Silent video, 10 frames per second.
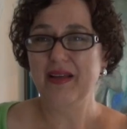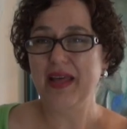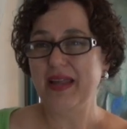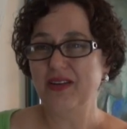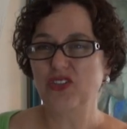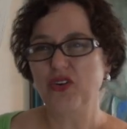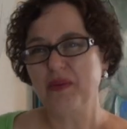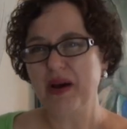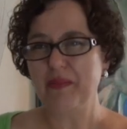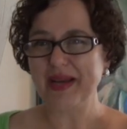and sort
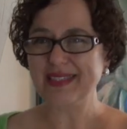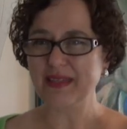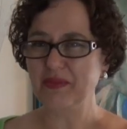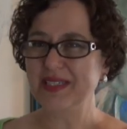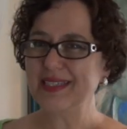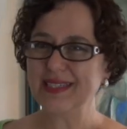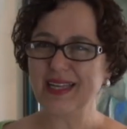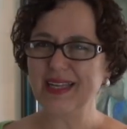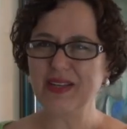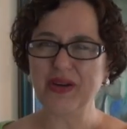them out by subjects,
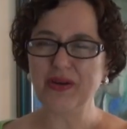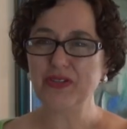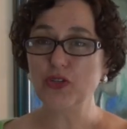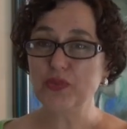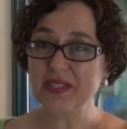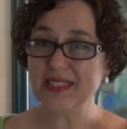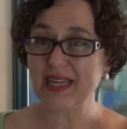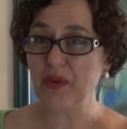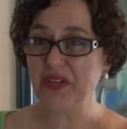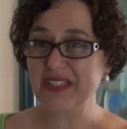like you know soups and
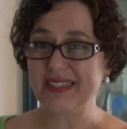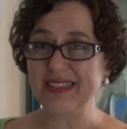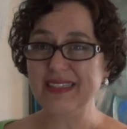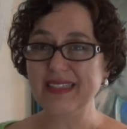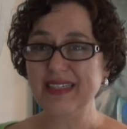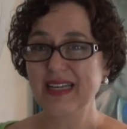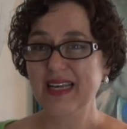sandwiches.